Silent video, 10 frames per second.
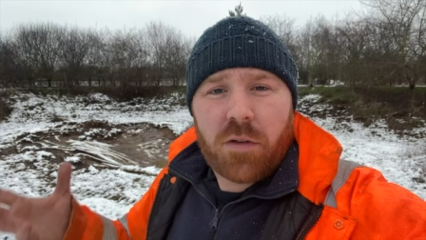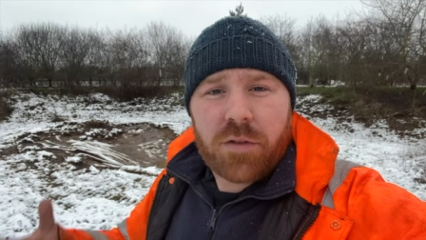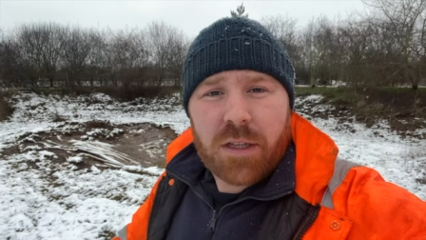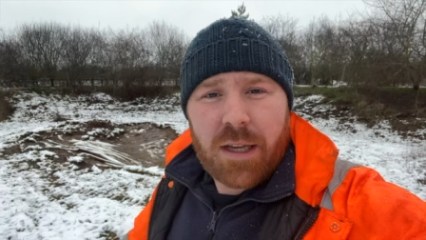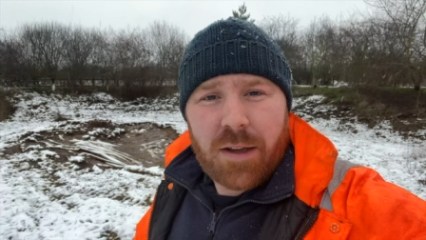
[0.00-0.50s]
And
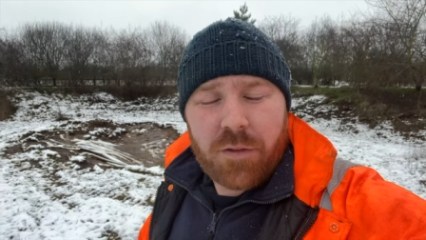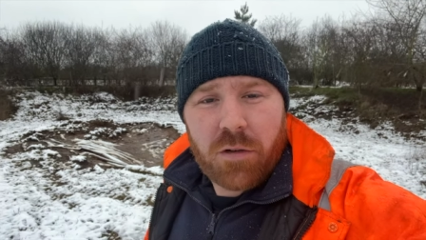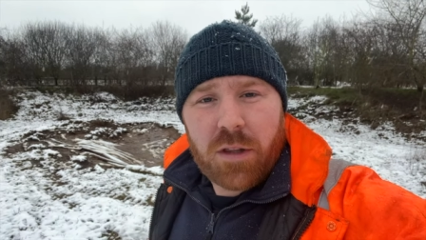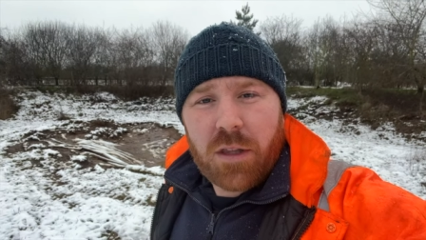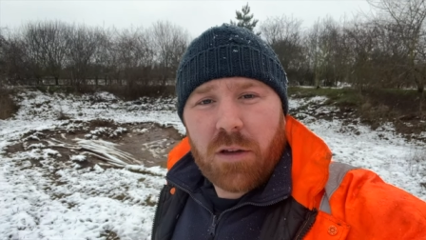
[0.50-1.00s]
obviously, if
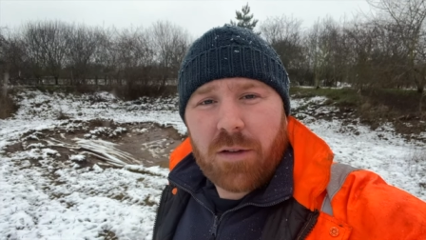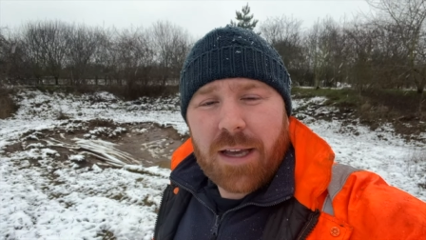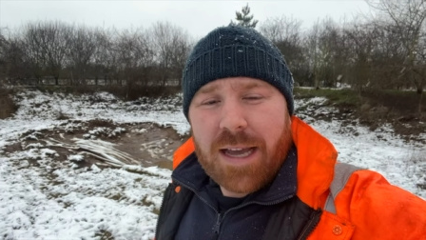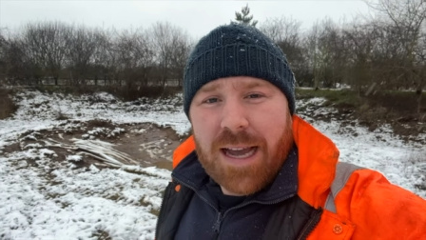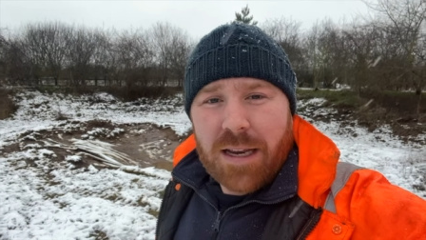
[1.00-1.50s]
you're in the U
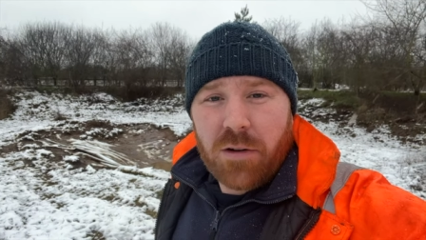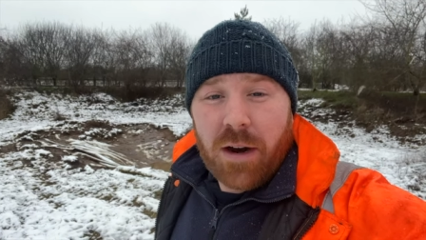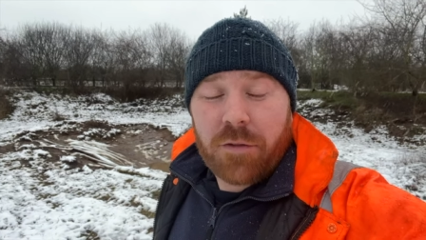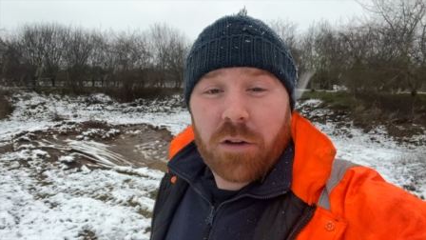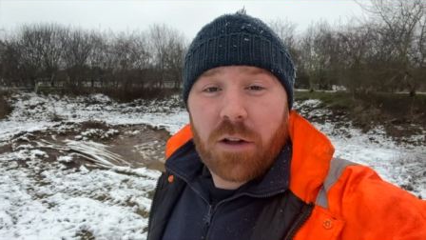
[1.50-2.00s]
K and you're
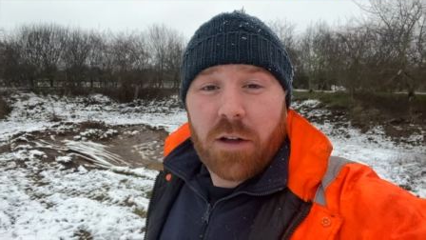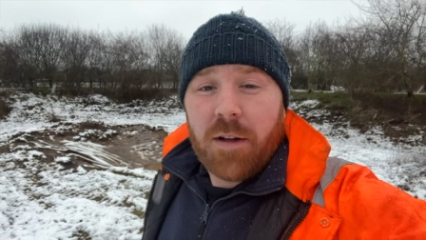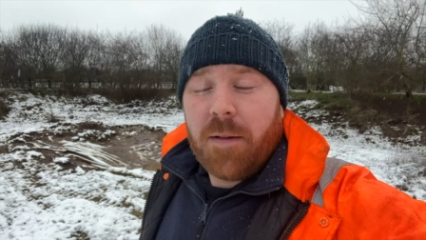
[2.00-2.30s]
after